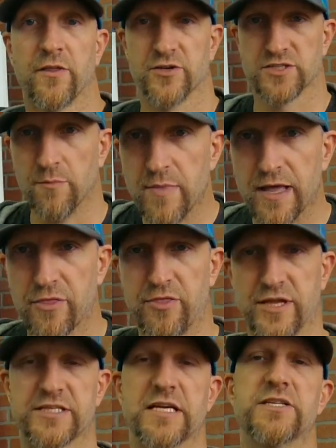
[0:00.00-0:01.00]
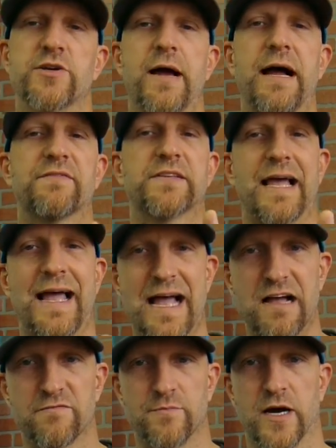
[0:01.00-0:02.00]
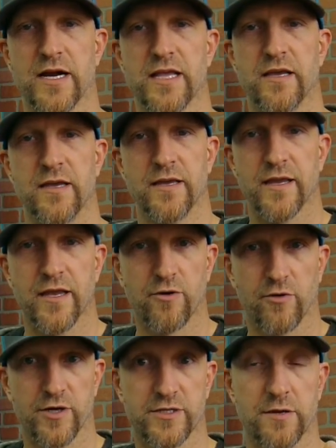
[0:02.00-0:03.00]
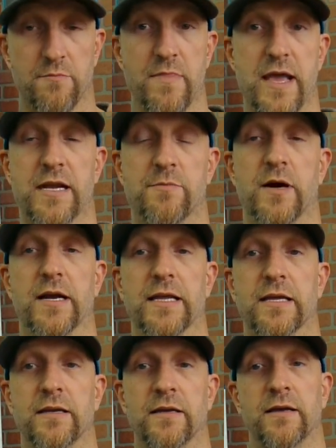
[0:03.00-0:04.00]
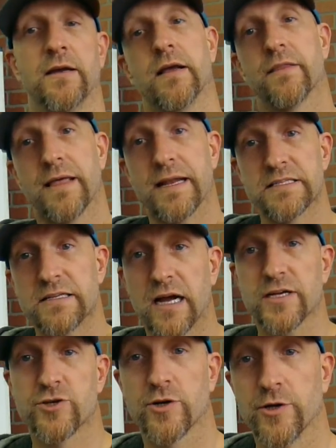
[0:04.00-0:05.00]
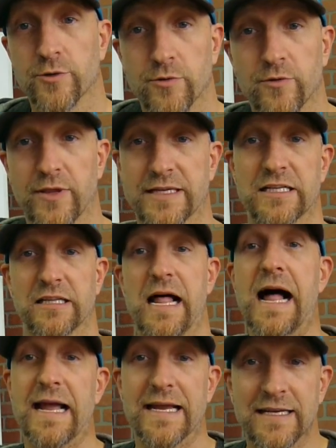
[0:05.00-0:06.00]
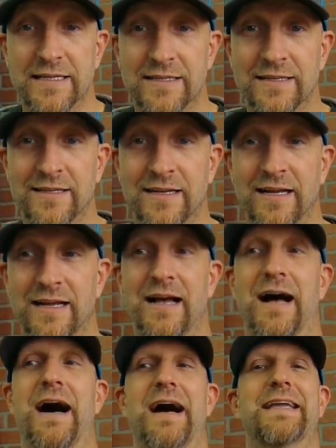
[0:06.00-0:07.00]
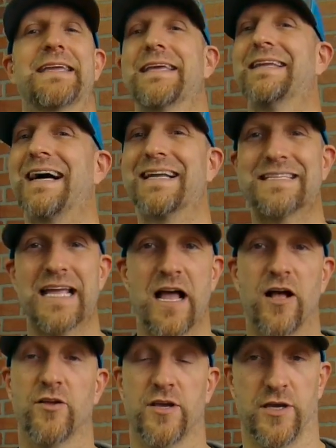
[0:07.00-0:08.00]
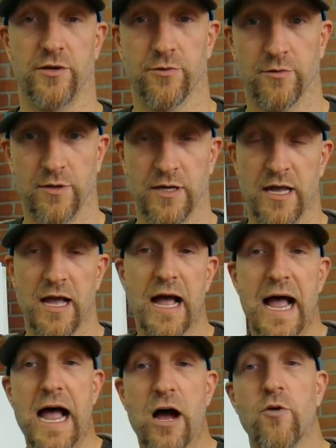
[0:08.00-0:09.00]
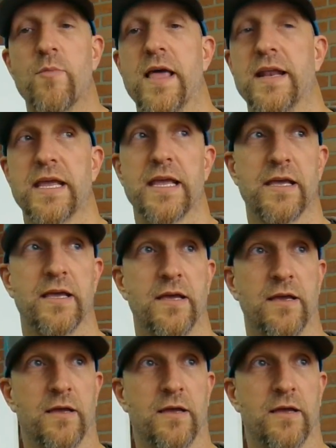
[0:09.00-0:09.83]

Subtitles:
There's a myth that says you have to have money in order to make money. That is not true. That's a lie. I cannot tell you how many